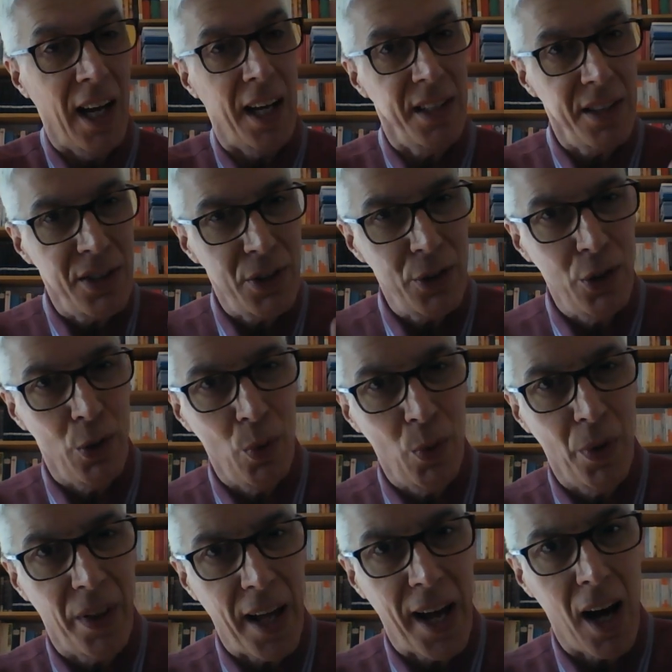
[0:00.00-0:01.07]
and it's to do
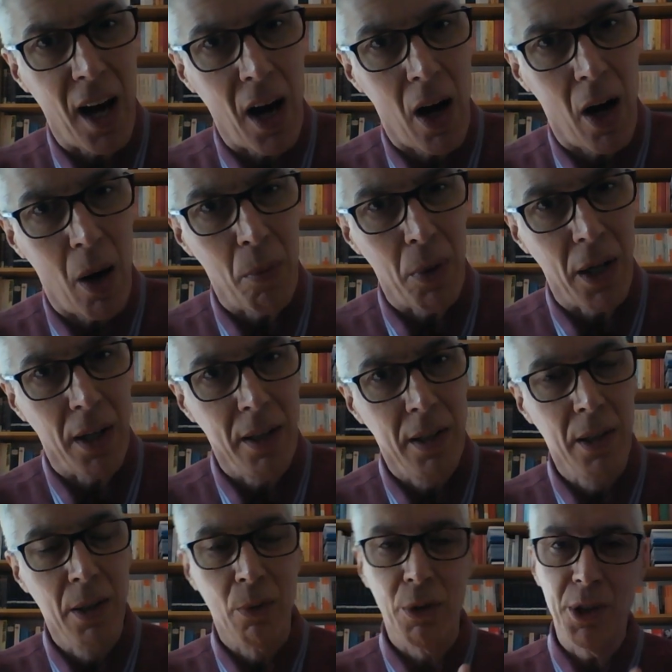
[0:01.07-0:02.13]
with their armour,
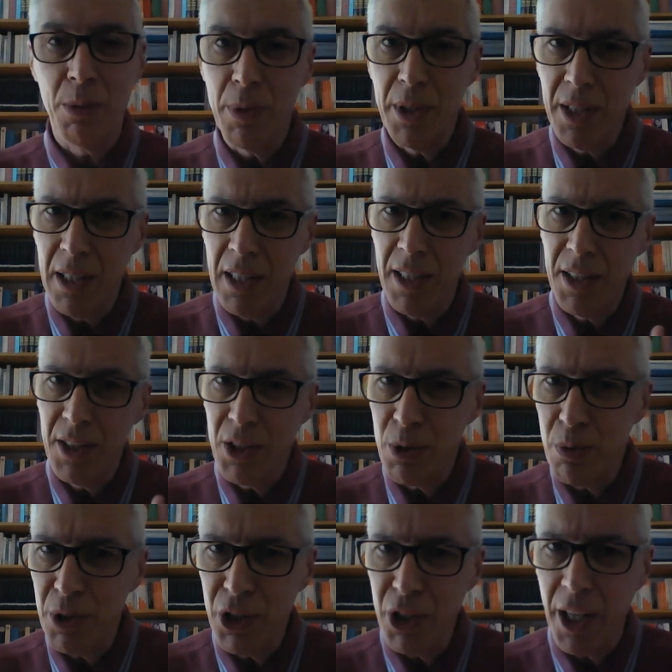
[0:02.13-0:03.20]
which leads
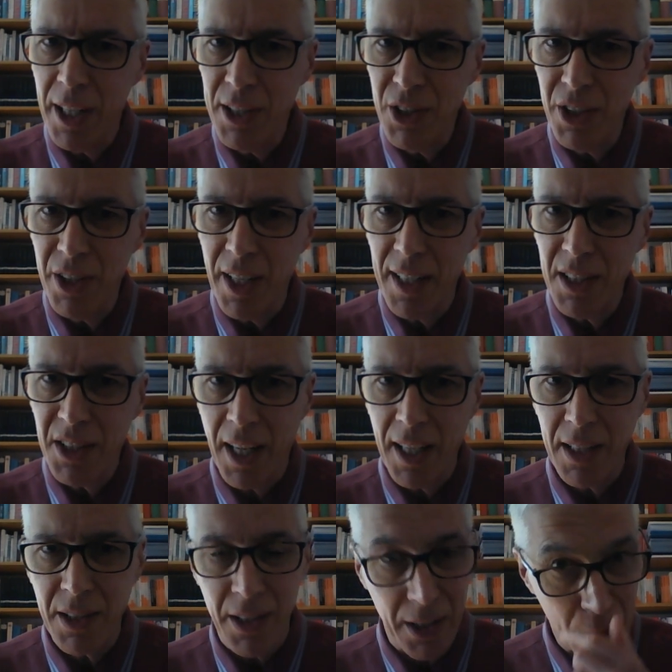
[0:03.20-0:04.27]
to a change in their
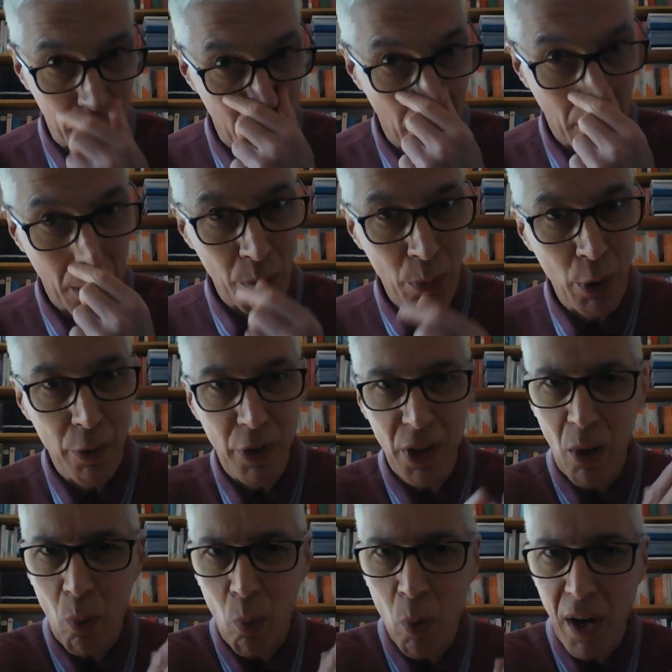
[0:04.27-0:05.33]
tactics, moving
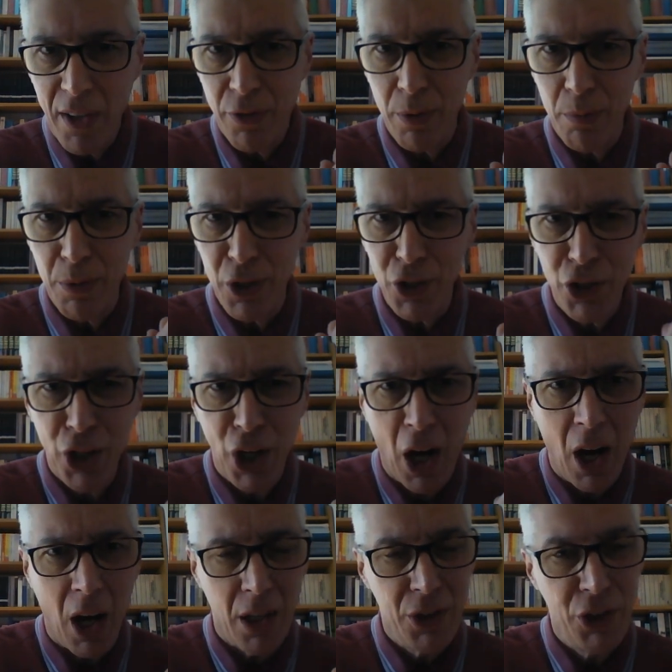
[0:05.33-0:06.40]
away from the
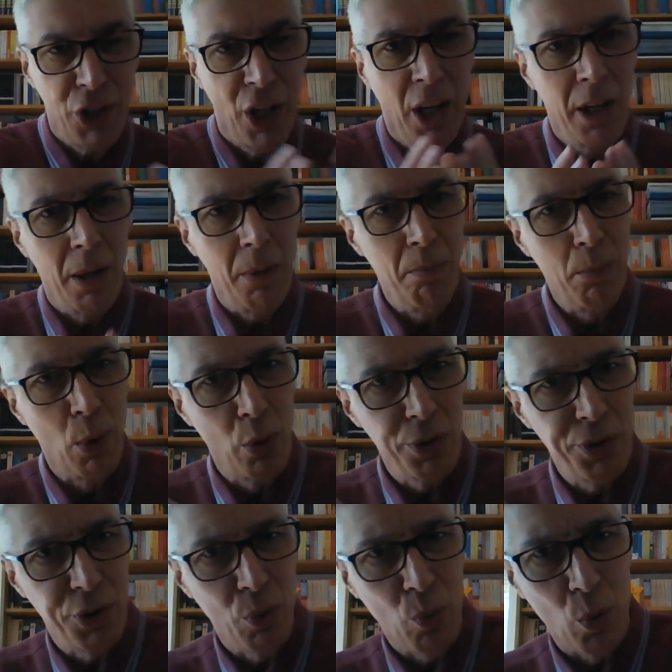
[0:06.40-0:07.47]
charge and more
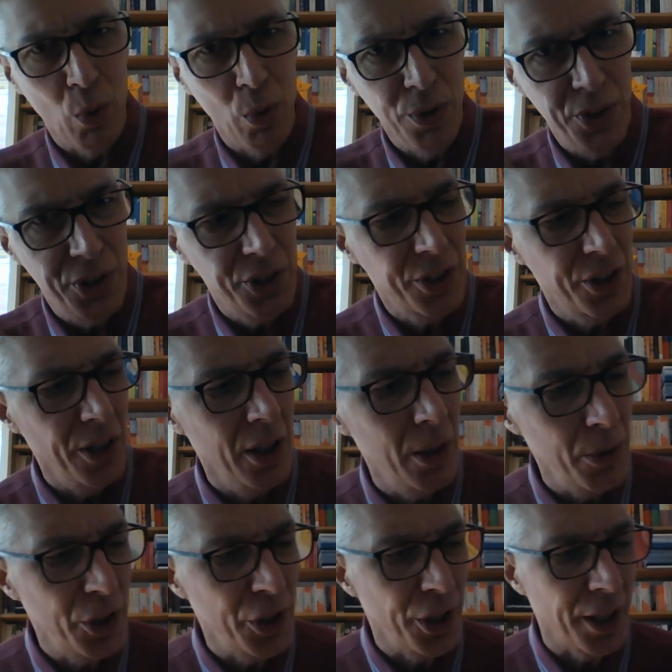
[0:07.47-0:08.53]
towards
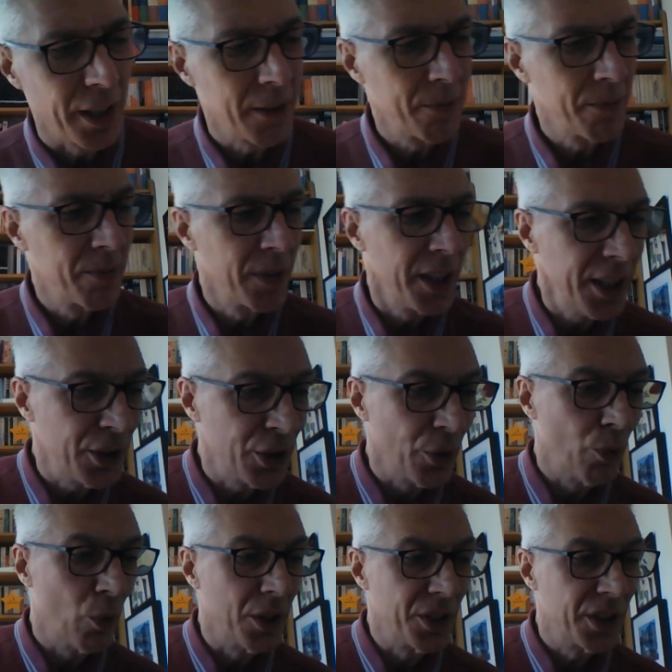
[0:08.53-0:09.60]
skirmishing, hit
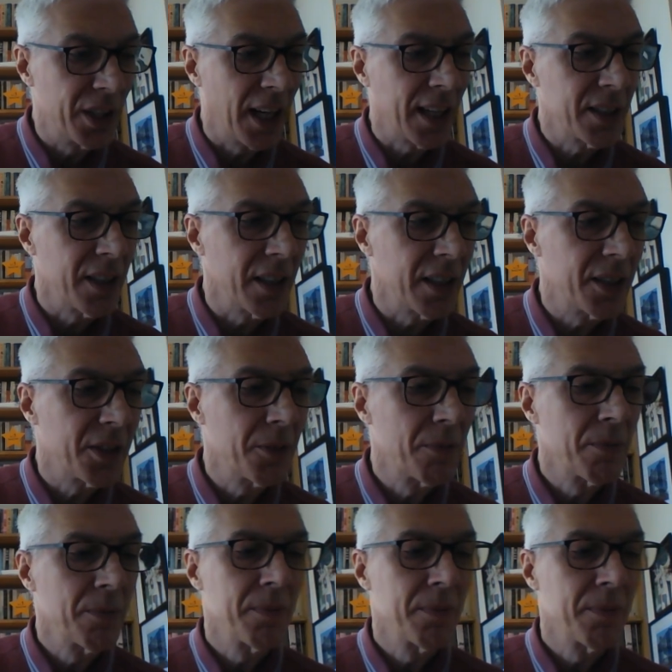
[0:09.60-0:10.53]
and run tactics.